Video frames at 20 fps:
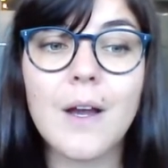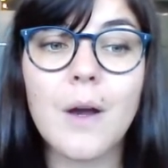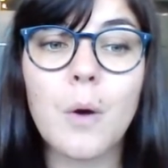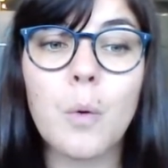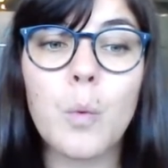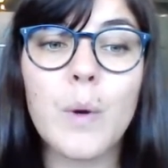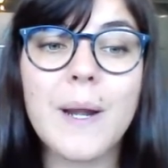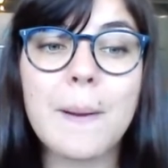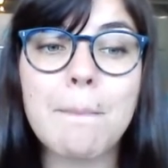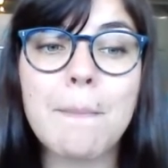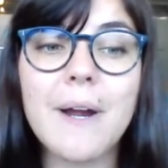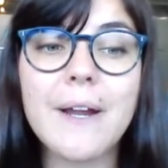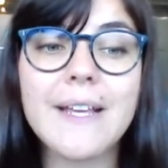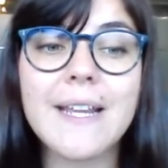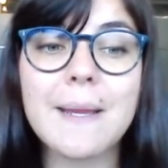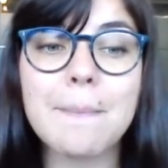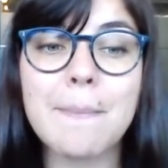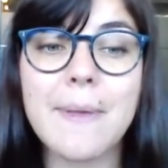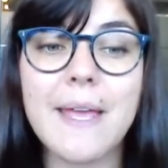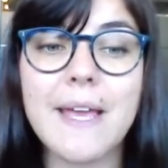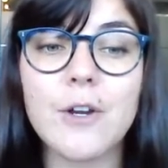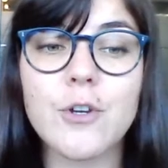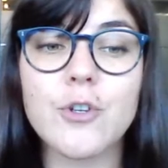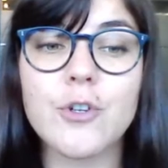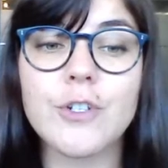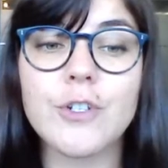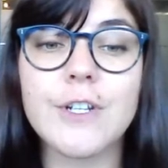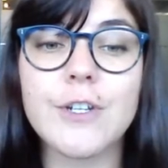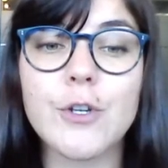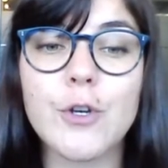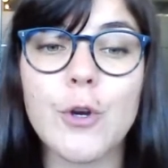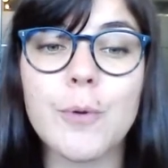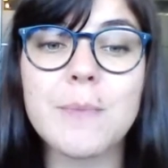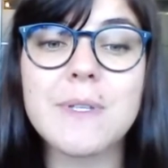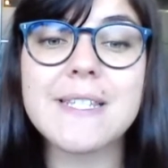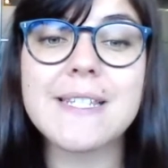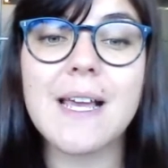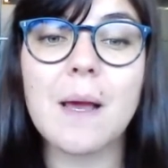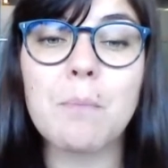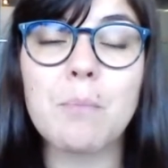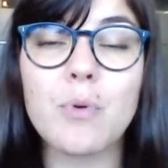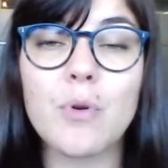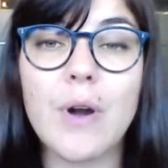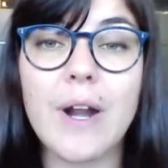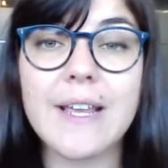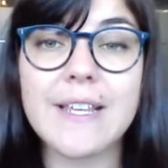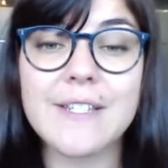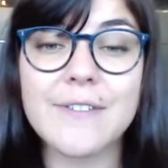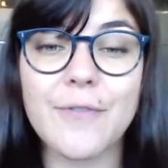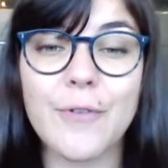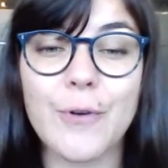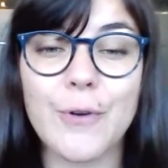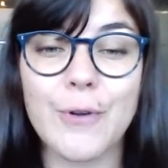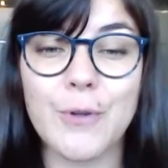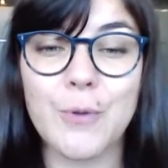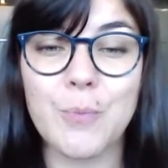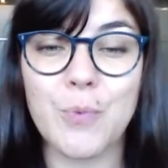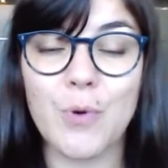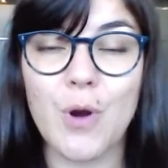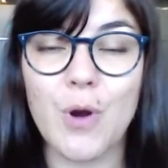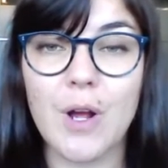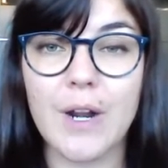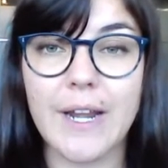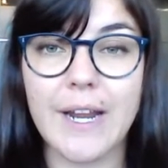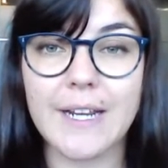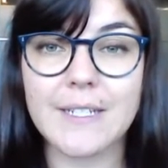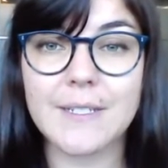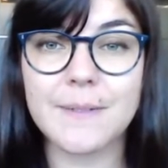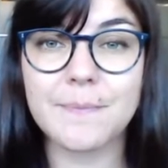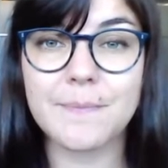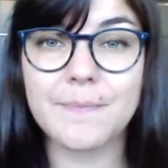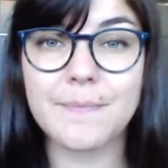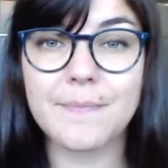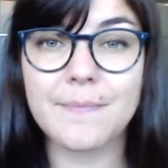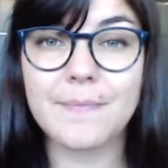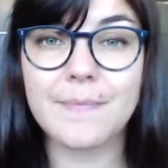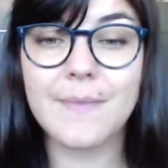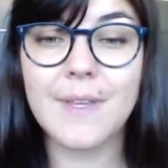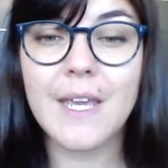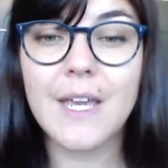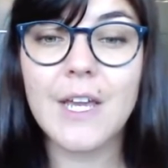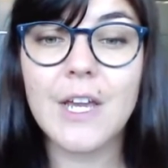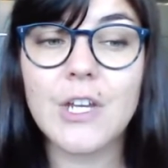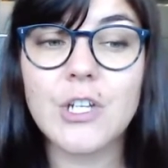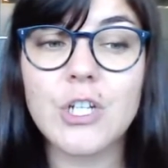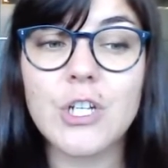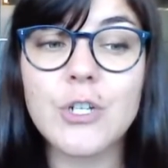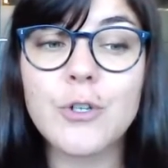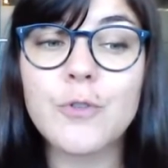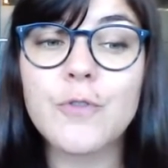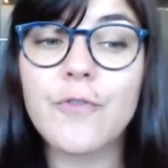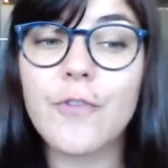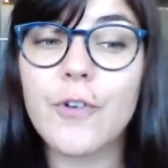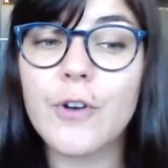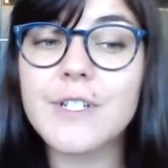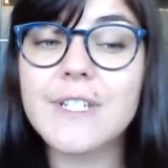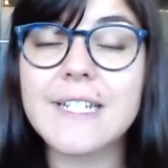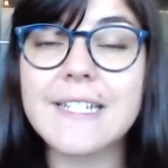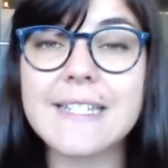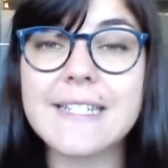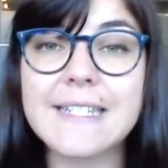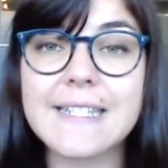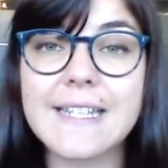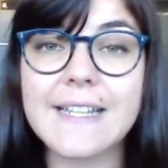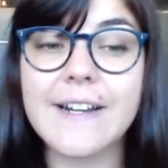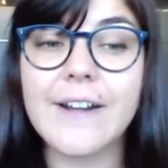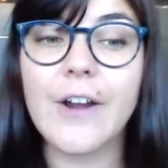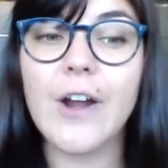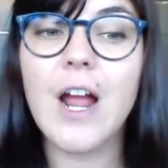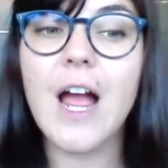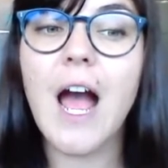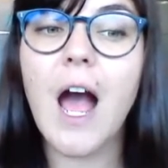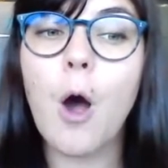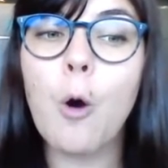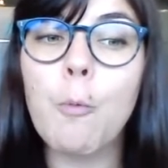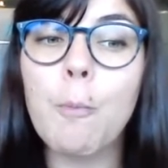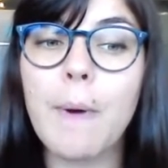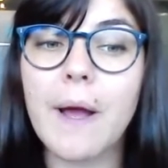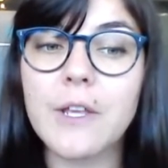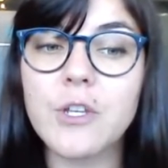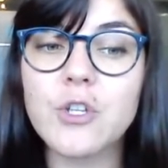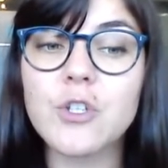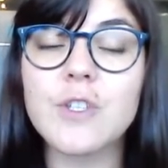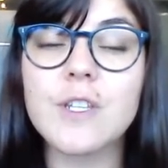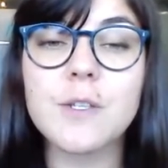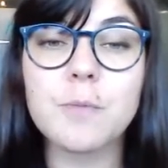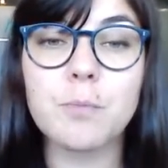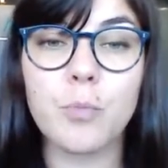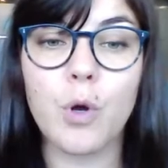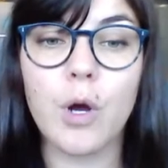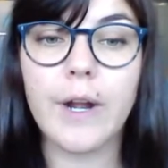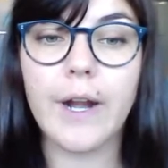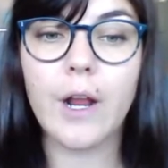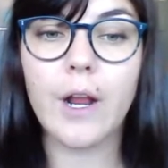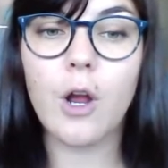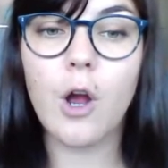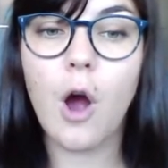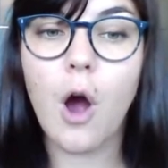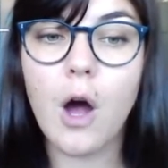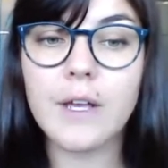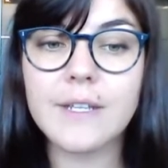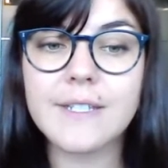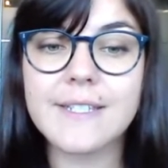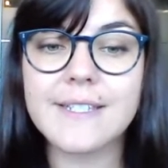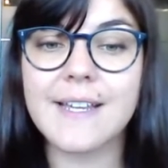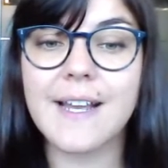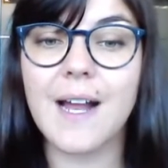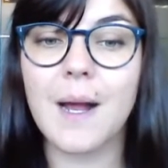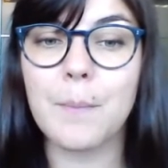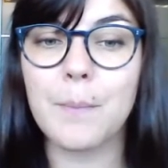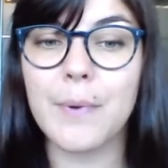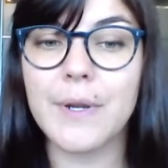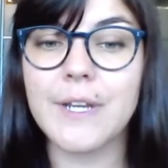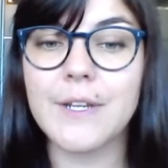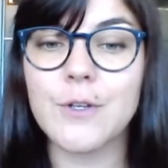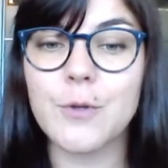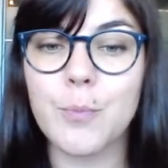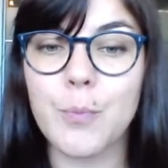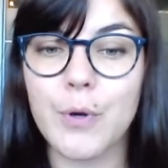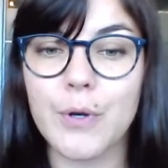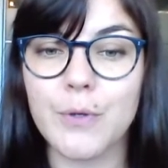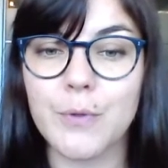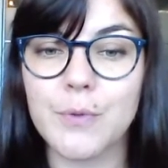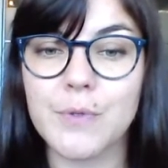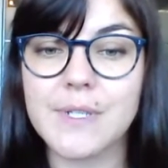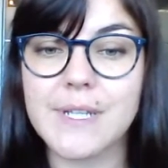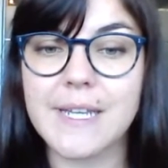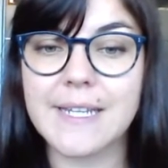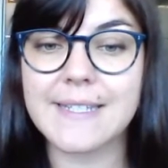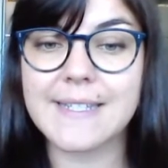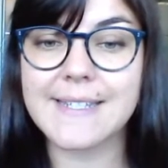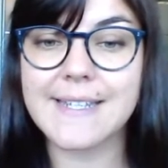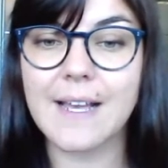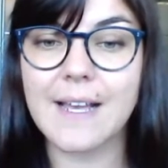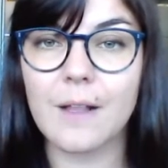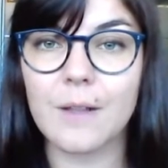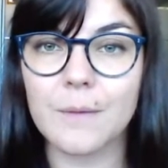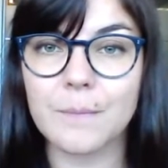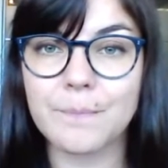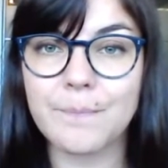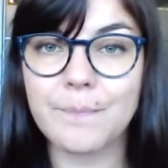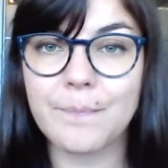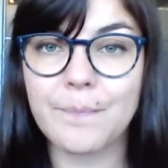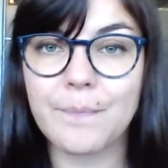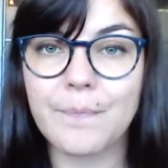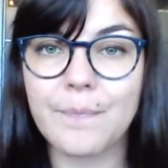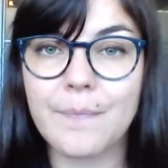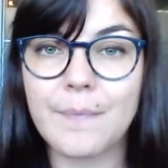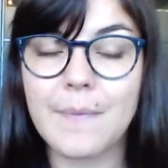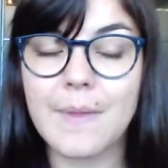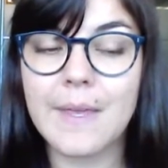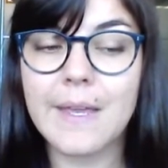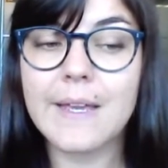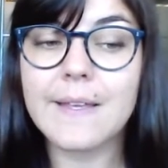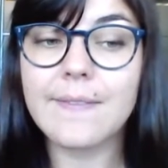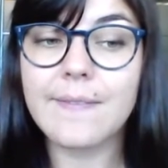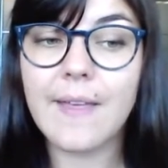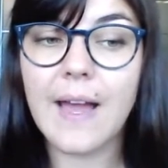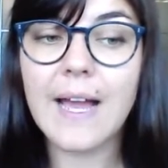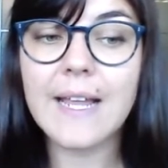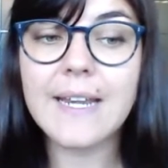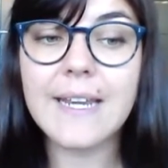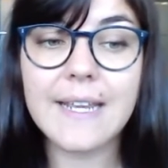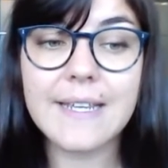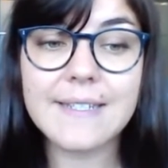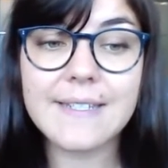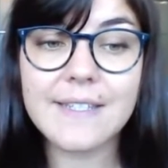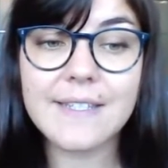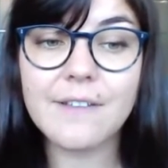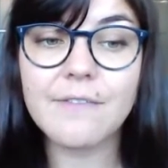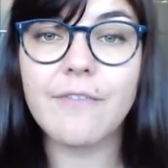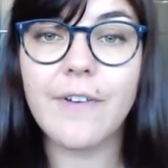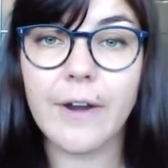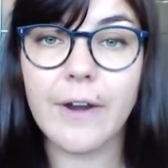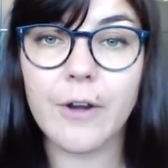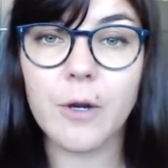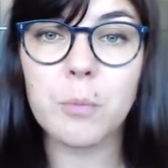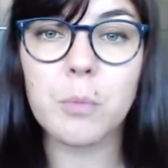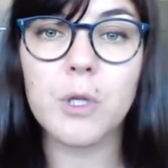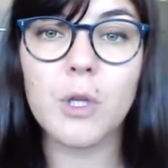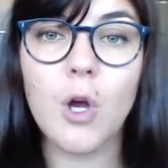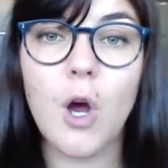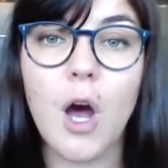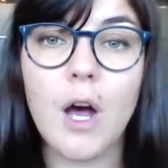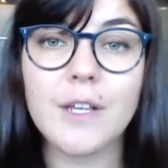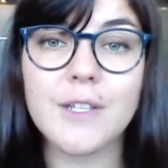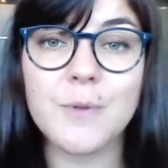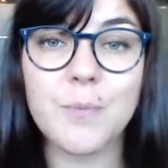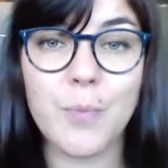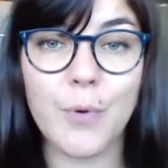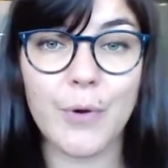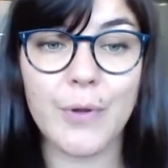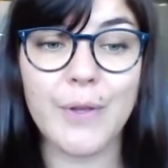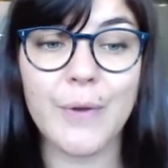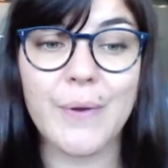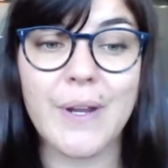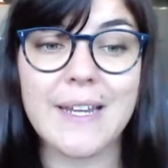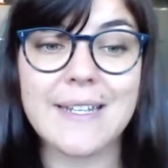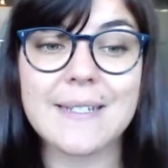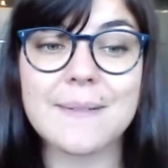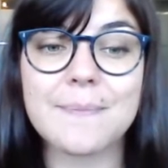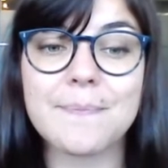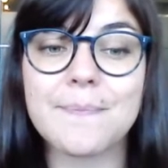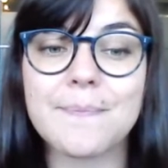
When a marketing manager determines a price for a new product, she should first consider how much this product costs the company to produce and sell. That is the variable cost per unit.